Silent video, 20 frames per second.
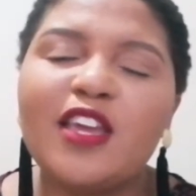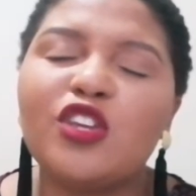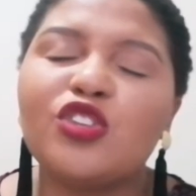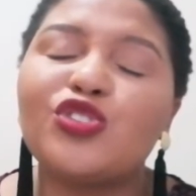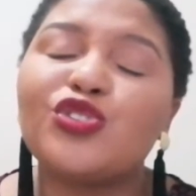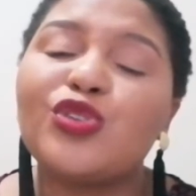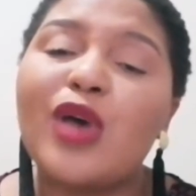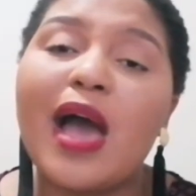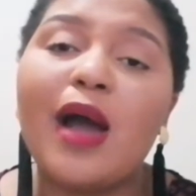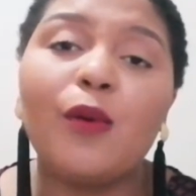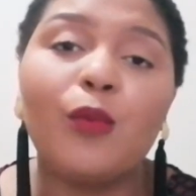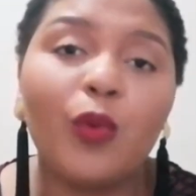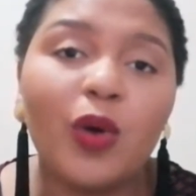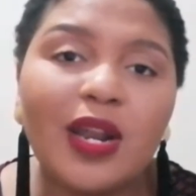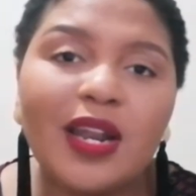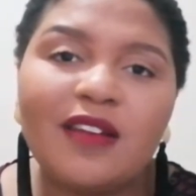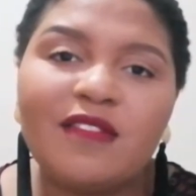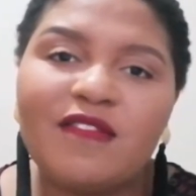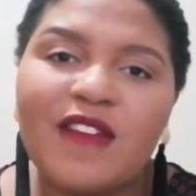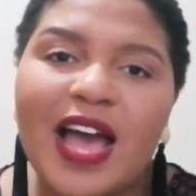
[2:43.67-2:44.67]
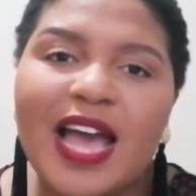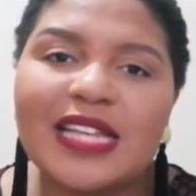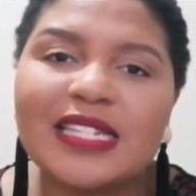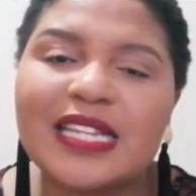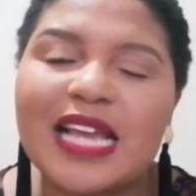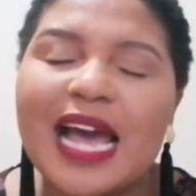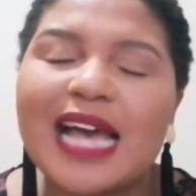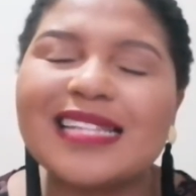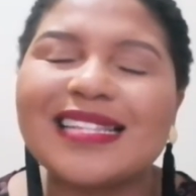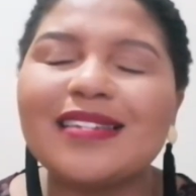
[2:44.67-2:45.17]
So I will advise,
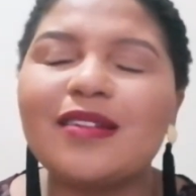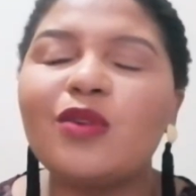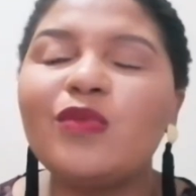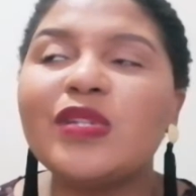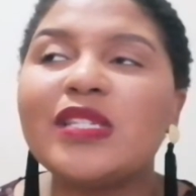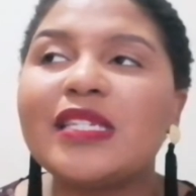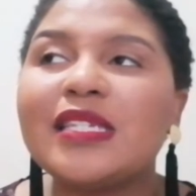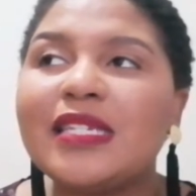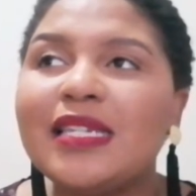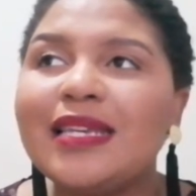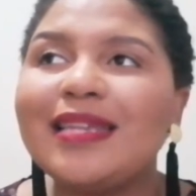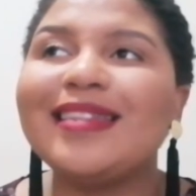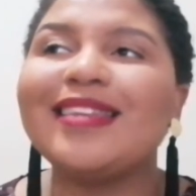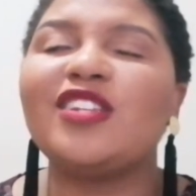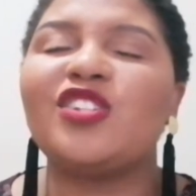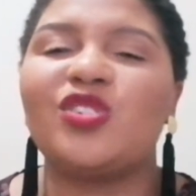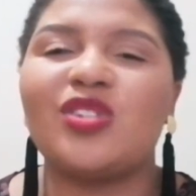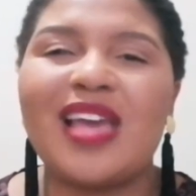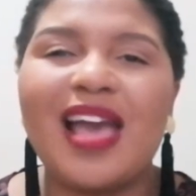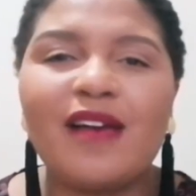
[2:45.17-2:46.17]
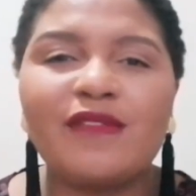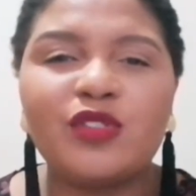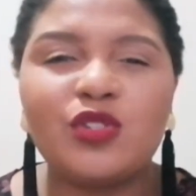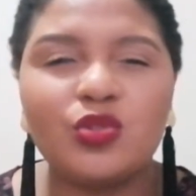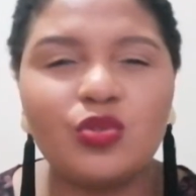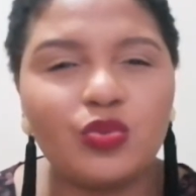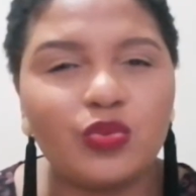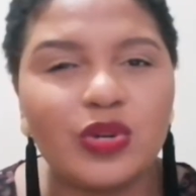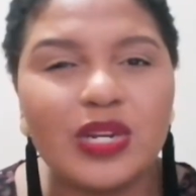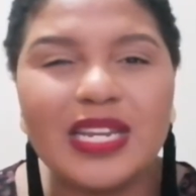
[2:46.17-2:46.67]
guys, I know it's tedious to have
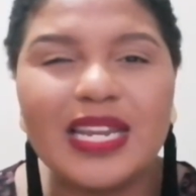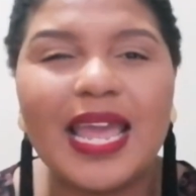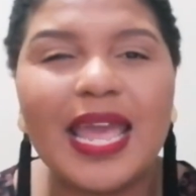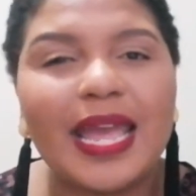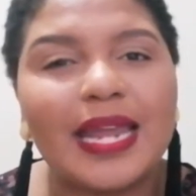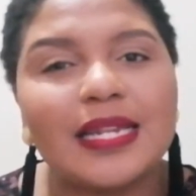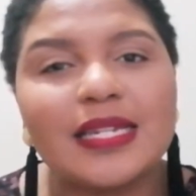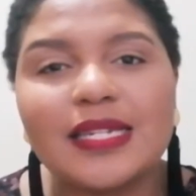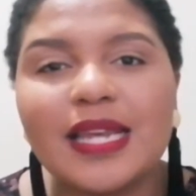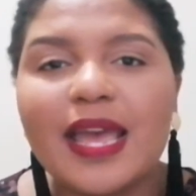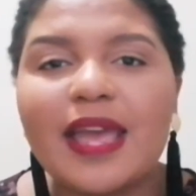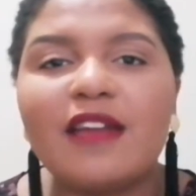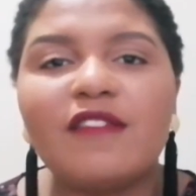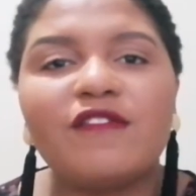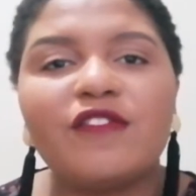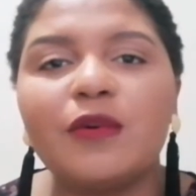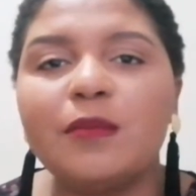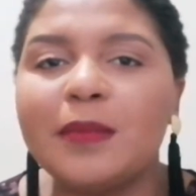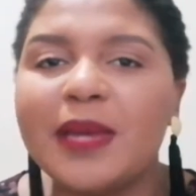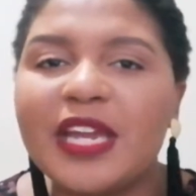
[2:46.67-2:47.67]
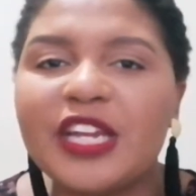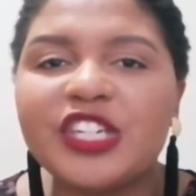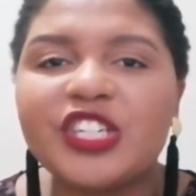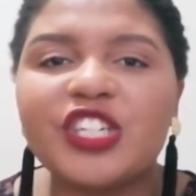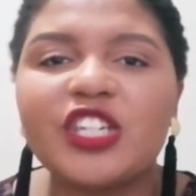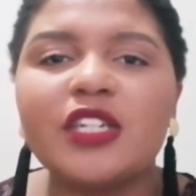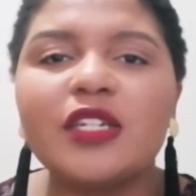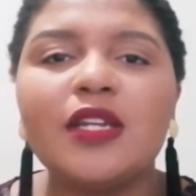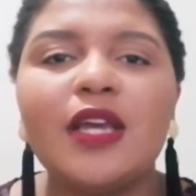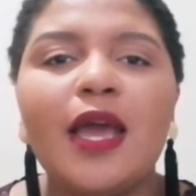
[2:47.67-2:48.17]
to re-enter
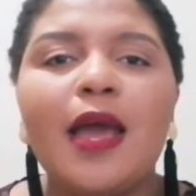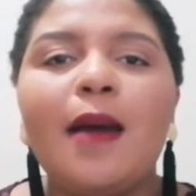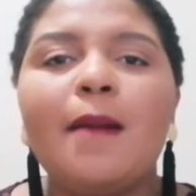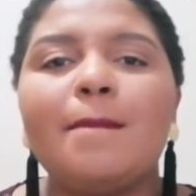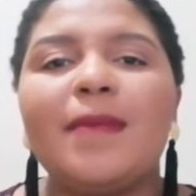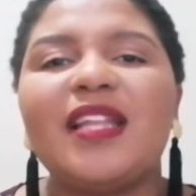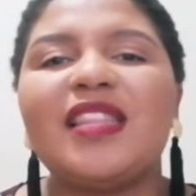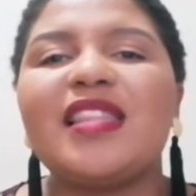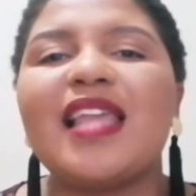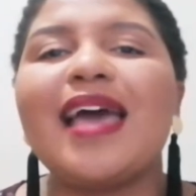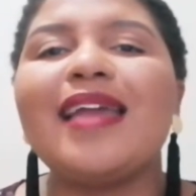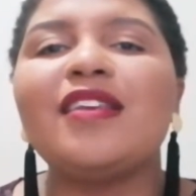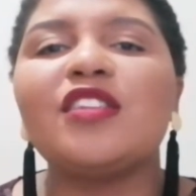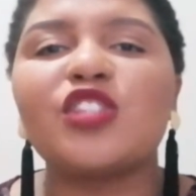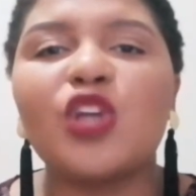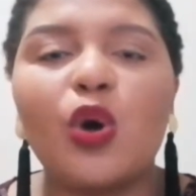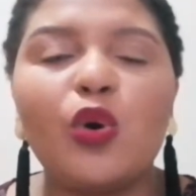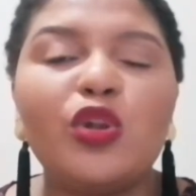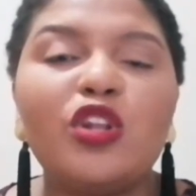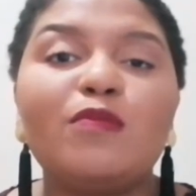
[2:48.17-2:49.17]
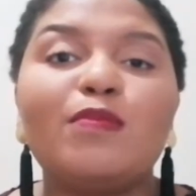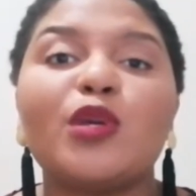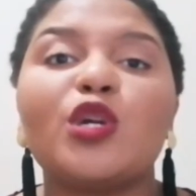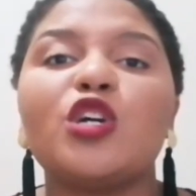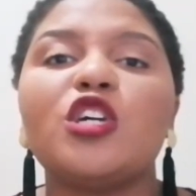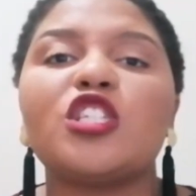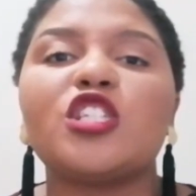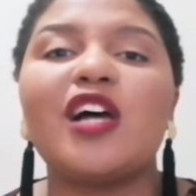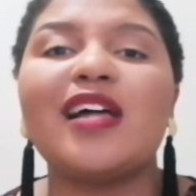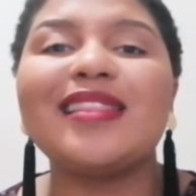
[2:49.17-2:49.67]
information, but that is only
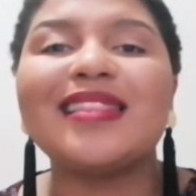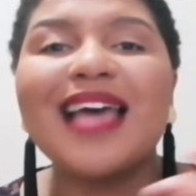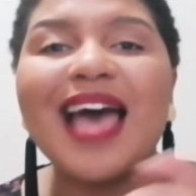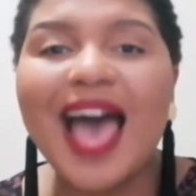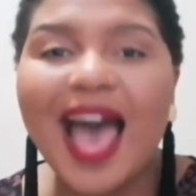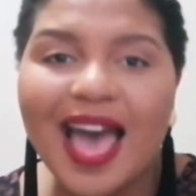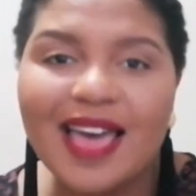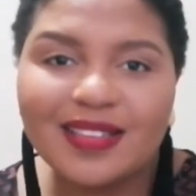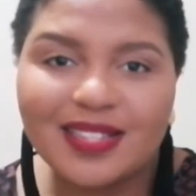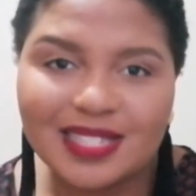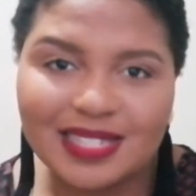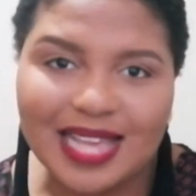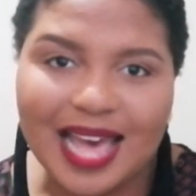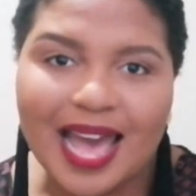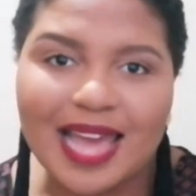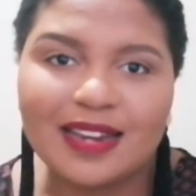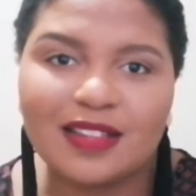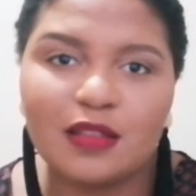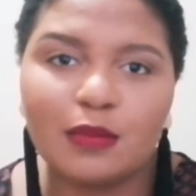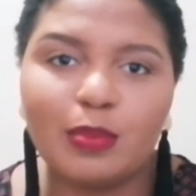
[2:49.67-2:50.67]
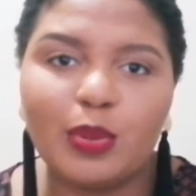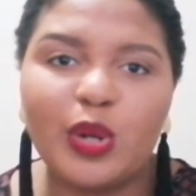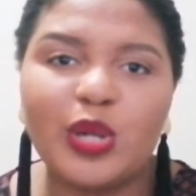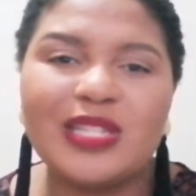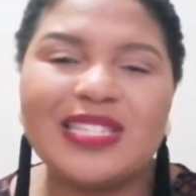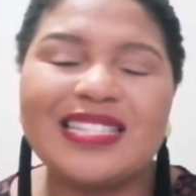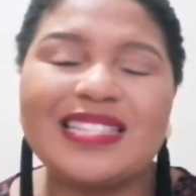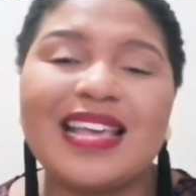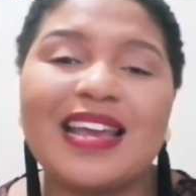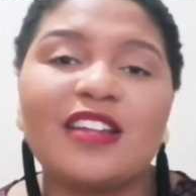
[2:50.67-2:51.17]
because on the other side, the
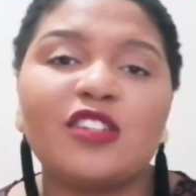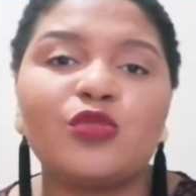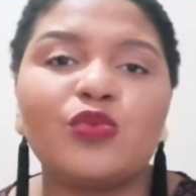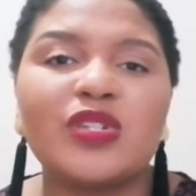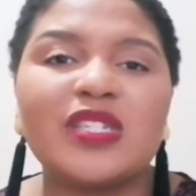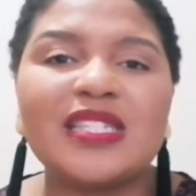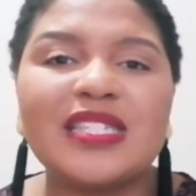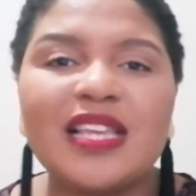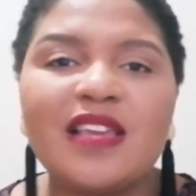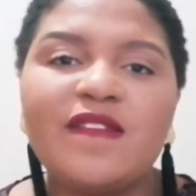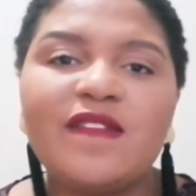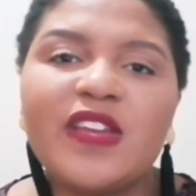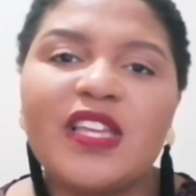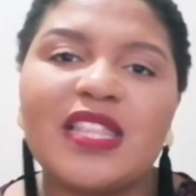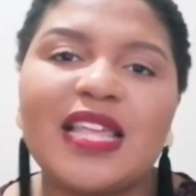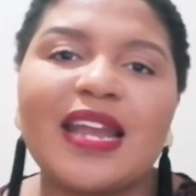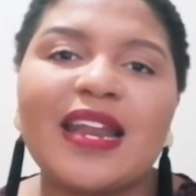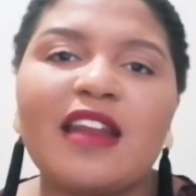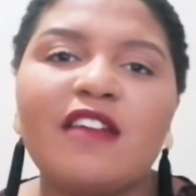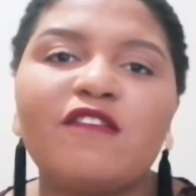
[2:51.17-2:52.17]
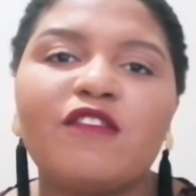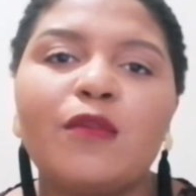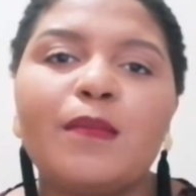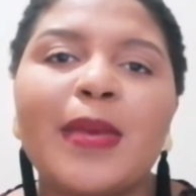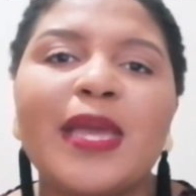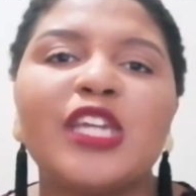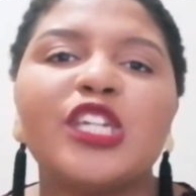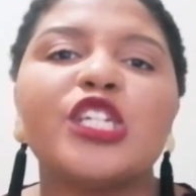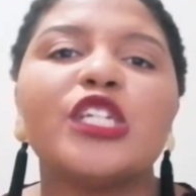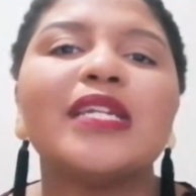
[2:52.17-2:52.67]
person that is receiving that
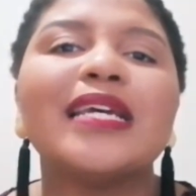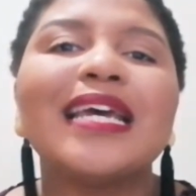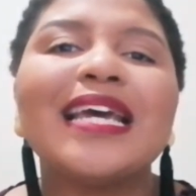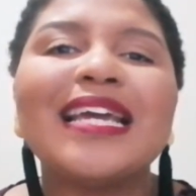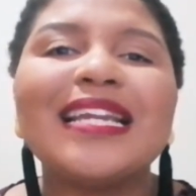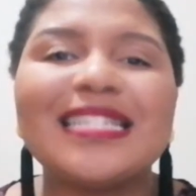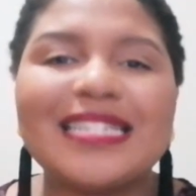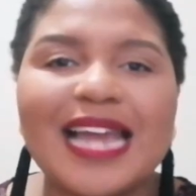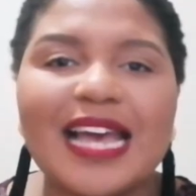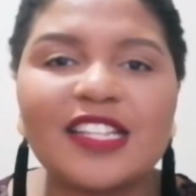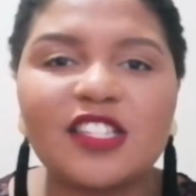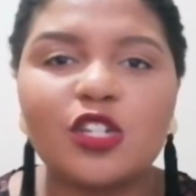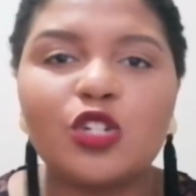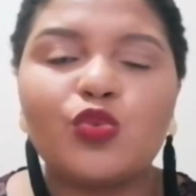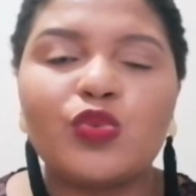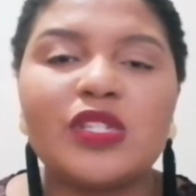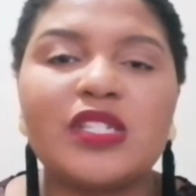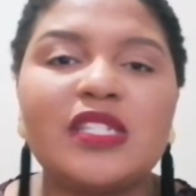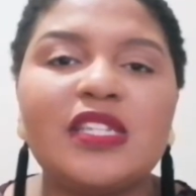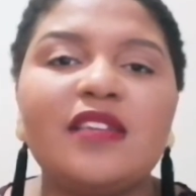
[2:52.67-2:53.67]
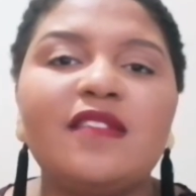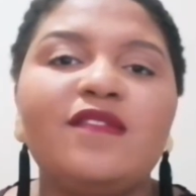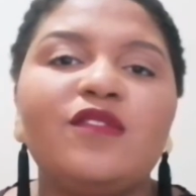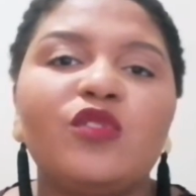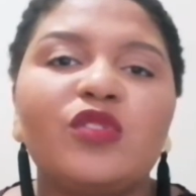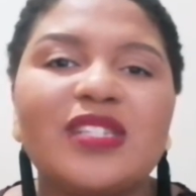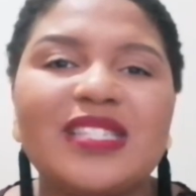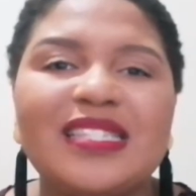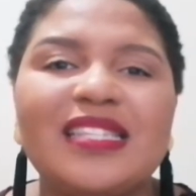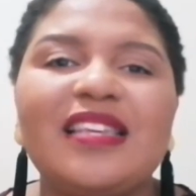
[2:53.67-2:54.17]
information doesn't receive
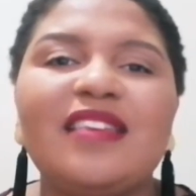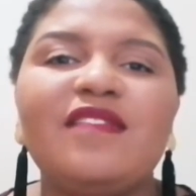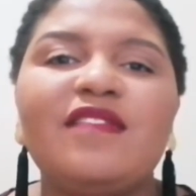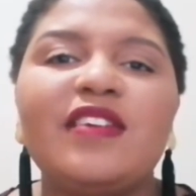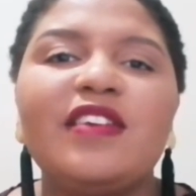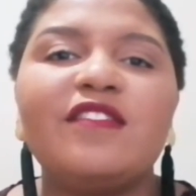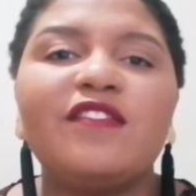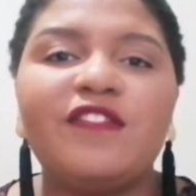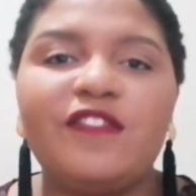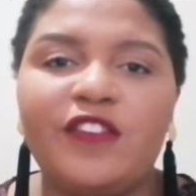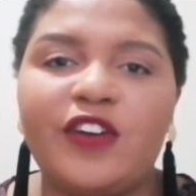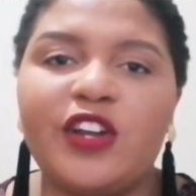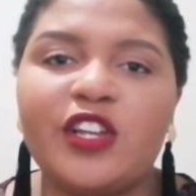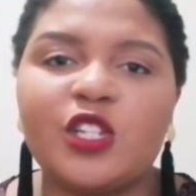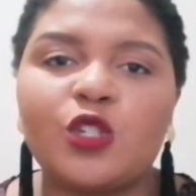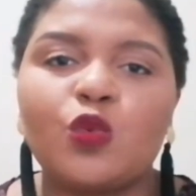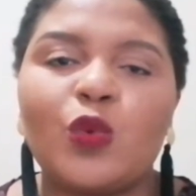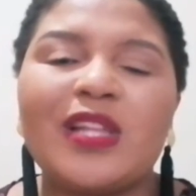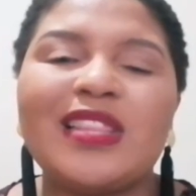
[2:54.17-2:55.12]
your CV first.